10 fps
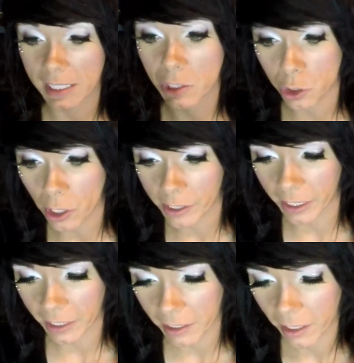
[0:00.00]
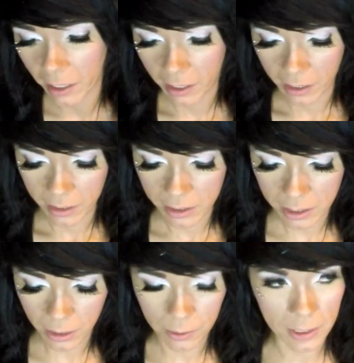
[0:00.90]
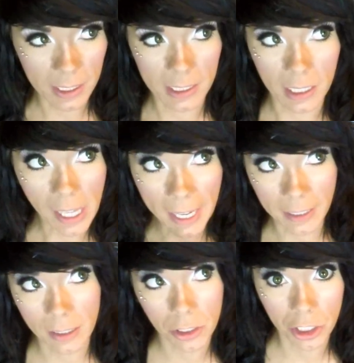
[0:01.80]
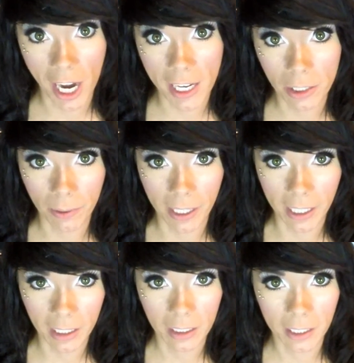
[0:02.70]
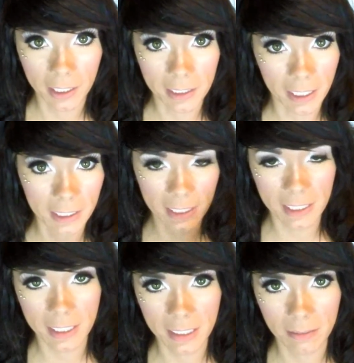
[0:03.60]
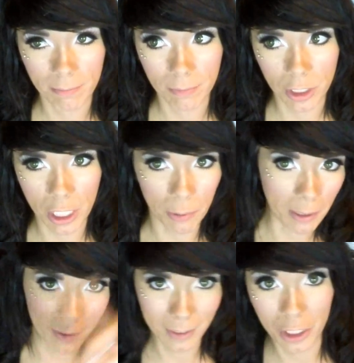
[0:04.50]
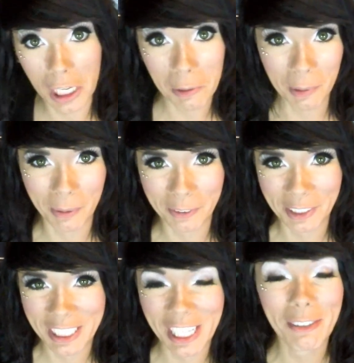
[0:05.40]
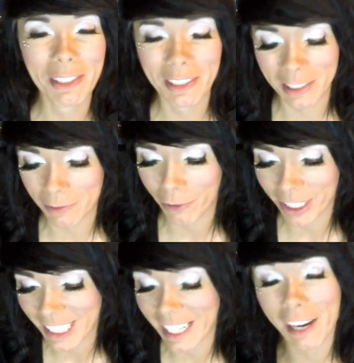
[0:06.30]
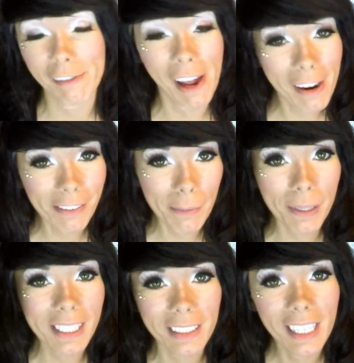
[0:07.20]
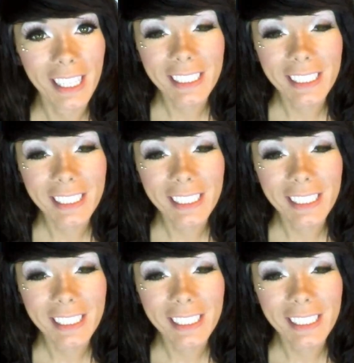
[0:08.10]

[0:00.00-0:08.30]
they started. So since last January, uh, not this January, January before, January two thousand fourteen. I have every pin